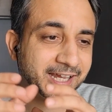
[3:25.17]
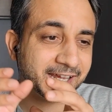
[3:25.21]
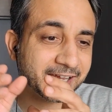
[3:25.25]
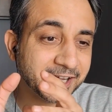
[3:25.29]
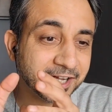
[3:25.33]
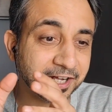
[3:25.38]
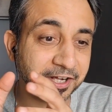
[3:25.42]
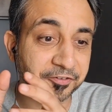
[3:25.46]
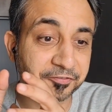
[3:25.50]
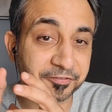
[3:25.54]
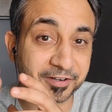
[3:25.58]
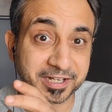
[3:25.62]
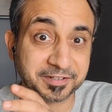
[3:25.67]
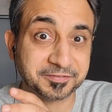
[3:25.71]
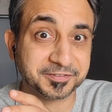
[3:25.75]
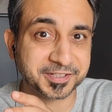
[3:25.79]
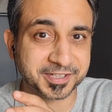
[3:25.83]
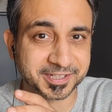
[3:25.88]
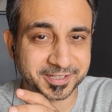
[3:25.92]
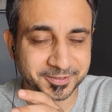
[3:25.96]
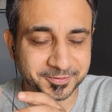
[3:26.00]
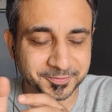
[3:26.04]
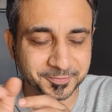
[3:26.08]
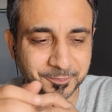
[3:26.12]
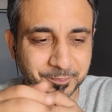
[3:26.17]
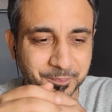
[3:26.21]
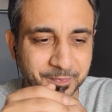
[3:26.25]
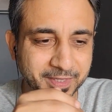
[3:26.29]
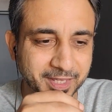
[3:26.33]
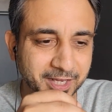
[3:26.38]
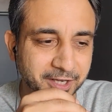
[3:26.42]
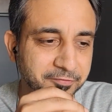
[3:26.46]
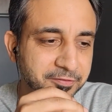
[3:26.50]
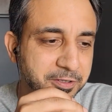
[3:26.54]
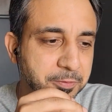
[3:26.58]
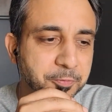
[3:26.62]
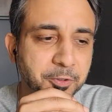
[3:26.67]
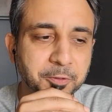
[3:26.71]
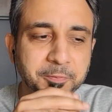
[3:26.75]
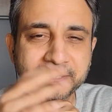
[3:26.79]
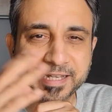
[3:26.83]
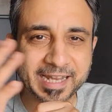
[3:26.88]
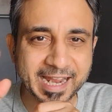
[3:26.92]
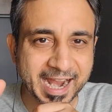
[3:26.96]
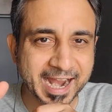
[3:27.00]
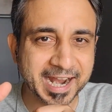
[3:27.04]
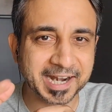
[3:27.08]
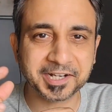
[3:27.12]
5G. We'll
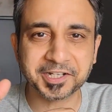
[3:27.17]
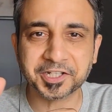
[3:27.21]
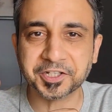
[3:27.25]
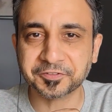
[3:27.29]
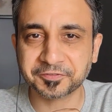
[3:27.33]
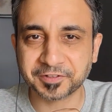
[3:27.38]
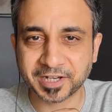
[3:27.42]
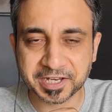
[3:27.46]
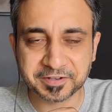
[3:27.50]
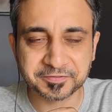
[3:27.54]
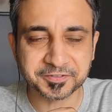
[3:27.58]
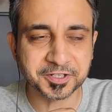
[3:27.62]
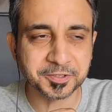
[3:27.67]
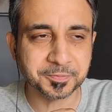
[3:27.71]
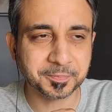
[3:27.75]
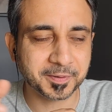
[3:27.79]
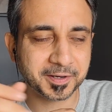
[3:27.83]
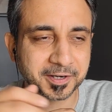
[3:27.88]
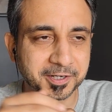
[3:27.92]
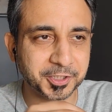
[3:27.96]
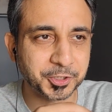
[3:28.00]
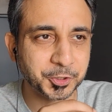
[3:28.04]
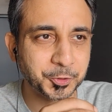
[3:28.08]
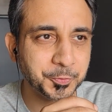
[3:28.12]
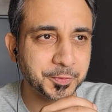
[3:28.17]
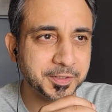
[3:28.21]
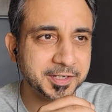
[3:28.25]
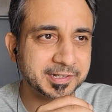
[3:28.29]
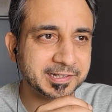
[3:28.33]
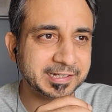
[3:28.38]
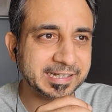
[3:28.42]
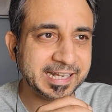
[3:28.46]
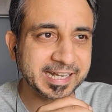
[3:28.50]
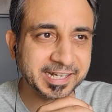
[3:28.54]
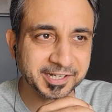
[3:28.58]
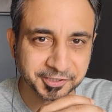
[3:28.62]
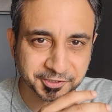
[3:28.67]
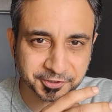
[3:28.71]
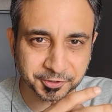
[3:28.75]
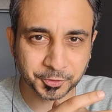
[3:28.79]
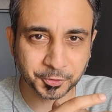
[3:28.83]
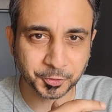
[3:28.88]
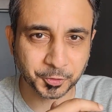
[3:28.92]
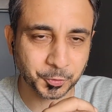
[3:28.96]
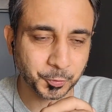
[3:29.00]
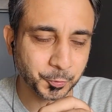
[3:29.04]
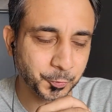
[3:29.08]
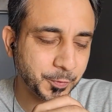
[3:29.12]
probably add the 5G part to it later
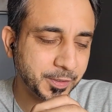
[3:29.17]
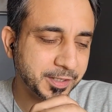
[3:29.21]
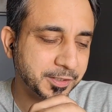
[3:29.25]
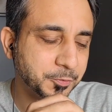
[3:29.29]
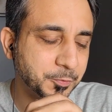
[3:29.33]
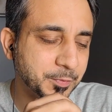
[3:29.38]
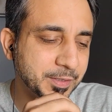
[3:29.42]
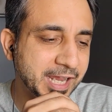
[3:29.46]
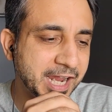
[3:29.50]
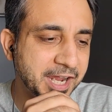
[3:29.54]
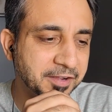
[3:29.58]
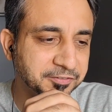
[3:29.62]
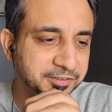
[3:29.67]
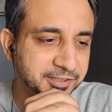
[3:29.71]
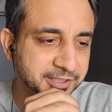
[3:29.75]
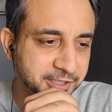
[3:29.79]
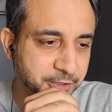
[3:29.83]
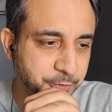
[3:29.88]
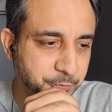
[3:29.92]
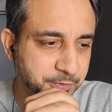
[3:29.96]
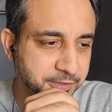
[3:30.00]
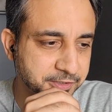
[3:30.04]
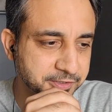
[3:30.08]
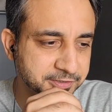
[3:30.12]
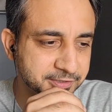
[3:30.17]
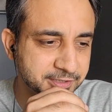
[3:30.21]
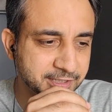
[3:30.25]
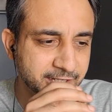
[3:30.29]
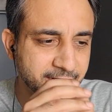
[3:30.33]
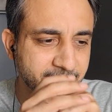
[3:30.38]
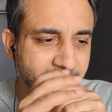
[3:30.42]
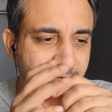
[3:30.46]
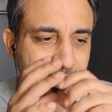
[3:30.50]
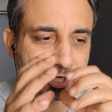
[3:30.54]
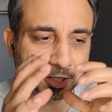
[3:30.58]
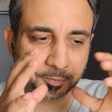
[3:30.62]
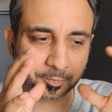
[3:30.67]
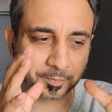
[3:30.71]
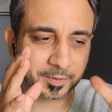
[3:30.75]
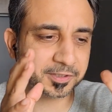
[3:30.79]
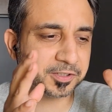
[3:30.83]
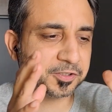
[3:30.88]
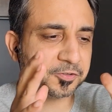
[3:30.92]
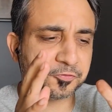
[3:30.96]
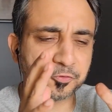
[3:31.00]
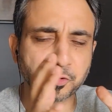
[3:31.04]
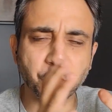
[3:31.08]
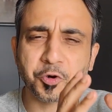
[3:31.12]
when we have the networks, but
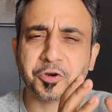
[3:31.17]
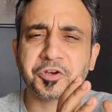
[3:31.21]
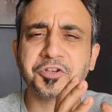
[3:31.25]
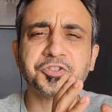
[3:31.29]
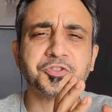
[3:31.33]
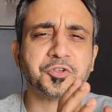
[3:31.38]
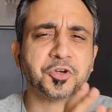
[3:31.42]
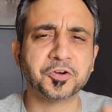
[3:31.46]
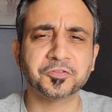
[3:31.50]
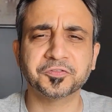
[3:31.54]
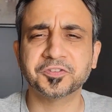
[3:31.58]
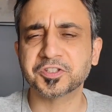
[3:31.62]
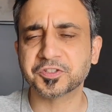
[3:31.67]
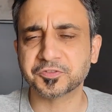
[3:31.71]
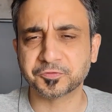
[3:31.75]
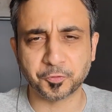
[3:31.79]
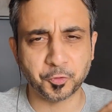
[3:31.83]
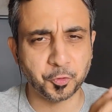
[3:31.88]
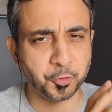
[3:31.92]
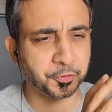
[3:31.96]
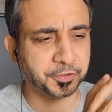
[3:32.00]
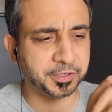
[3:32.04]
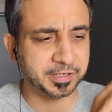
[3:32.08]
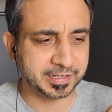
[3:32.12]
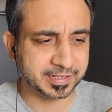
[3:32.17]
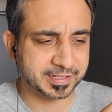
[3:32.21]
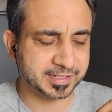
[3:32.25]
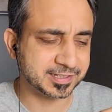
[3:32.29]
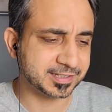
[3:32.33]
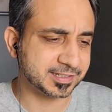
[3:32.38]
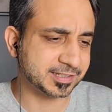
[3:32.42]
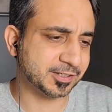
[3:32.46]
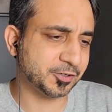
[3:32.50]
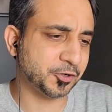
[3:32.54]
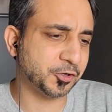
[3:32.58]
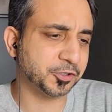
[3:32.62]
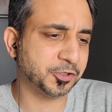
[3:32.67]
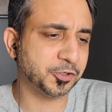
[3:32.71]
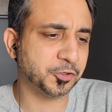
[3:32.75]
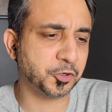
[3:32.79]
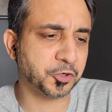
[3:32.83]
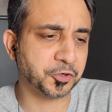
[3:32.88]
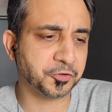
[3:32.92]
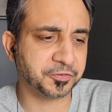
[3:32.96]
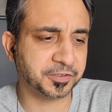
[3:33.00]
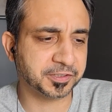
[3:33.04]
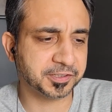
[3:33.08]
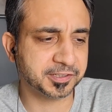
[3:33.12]
the focus of this phone is on a
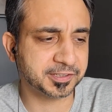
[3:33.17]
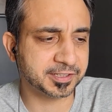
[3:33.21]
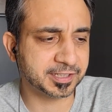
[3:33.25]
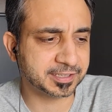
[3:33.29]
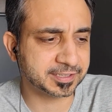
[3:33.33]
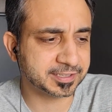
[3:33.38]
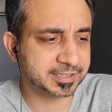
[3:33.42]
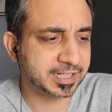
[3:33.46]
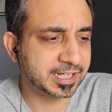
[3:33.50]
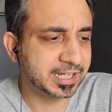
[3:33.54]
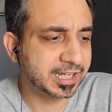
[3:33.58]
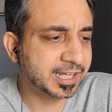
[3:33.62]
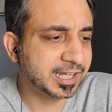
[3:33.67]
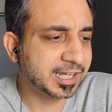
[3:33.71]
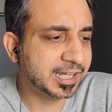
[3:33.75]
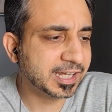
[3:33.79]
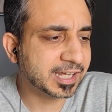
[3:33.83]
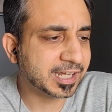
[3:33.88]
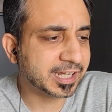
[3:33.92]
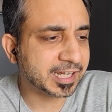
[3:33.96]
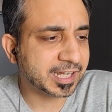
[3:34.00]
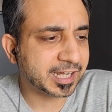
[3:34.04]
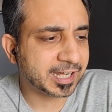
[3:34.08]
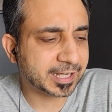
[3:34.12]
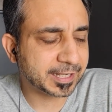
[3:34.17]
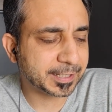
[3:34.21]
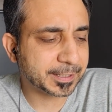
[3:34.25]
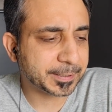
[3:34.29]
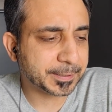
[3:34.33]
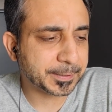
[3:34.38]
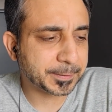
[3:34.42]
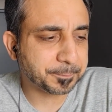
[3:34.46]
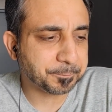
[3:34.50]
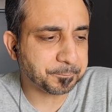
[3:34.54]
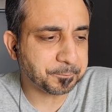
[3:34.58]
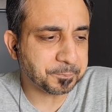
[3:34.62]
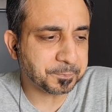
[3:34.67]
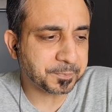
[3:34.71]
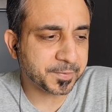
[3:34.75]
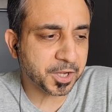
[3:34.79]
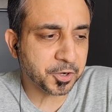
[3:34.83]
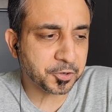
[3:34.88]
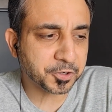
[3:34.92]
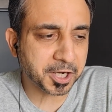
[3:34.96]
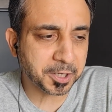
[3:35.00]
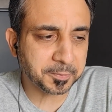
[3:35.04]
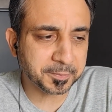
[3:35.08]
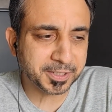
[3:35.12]
lot of other things.
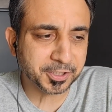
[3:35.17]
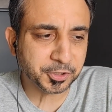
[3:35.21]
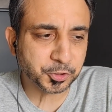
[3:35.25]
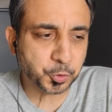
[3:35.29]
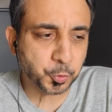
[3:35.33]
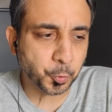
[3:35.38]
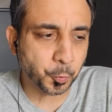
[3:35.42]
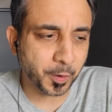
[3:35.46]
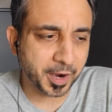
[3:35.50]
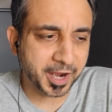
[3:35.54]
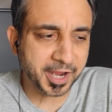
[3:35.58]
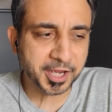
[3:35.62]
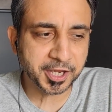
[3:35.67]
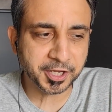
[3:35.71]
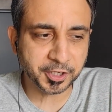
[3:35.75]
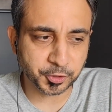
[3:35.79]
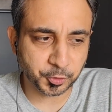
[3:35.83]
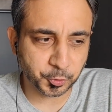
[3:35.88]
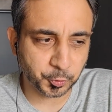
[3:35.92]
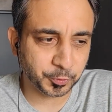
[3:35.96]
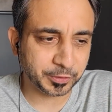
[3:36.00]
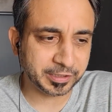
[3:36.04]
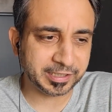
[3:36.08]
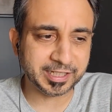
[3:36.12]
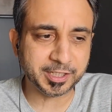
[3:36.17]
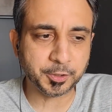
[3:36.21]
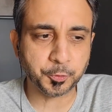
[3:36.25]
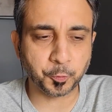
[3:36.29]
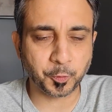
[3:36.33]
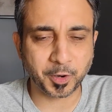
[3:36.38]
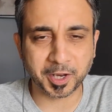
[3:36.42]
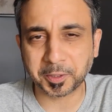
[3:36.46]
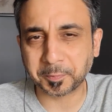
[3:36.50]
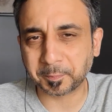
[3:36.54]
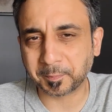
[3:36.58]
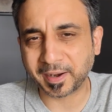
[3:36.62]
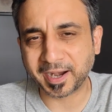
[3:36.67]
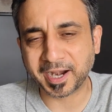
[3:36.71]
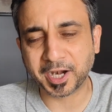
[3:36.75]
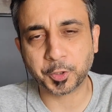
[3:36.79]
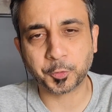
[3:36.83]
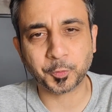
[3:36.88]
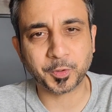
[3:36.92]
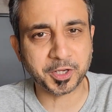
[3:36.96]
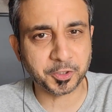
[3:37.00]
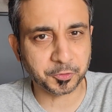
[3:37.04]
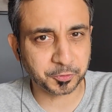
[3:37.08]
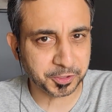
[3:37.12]
Now coming to why only 1 band,
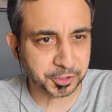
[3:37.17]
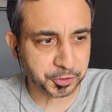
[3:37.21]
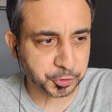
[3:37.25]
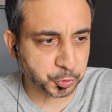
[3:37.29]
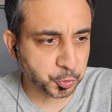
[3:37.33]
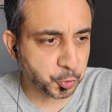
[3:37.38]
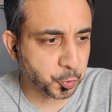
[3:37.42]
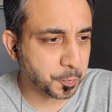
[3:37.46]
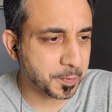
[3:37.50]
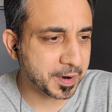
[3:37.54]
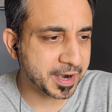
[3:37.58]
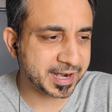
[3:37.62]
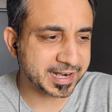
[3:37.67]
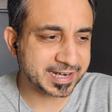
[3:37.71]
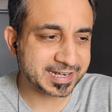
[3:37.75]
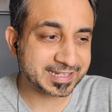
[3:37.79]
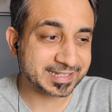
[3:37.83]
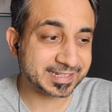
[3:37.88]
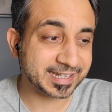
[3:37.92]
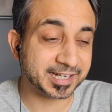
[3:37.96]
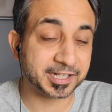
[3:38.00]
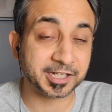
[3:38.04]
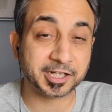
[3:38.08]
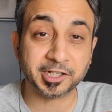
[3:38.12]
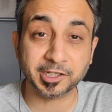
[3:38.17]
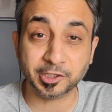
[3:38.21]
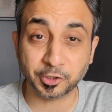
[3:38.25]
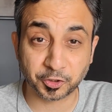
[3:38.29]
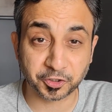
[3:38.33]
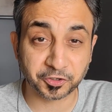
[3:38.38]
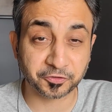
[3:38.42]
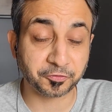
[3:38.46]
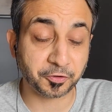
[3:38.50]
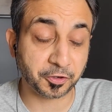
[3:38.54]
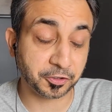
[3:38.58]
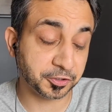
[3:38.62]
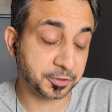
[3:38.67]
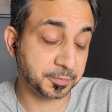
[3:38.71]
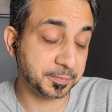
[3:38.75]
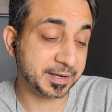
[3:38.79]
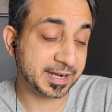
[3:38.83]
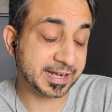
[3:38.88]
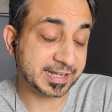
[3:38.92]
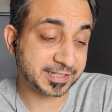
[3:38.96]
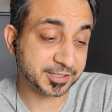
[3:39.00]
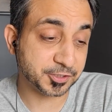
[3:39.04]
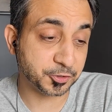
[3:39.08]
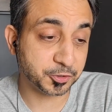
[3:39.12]
why only 2 bands that a lot of other
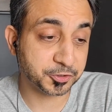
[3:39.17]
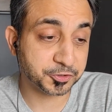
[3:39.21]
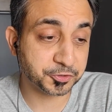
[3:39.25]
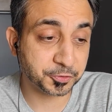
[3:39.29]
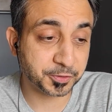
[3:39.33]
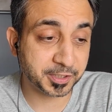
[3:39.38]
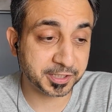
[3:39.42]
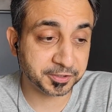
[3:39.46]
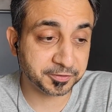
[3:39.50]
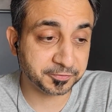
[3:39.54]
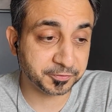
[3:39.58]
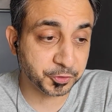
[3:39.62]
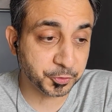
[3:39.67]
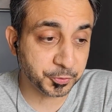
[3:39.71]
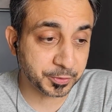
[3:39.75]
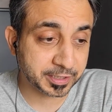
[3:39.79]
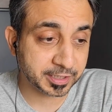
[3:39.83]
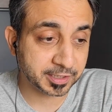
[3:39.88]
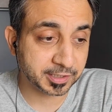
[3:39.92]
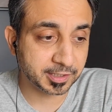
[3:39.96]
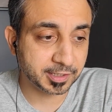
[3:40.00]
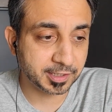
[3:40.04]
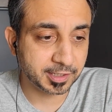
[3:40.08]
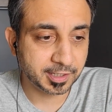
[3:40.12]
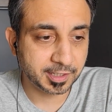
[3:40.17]
brands are also kind of doing.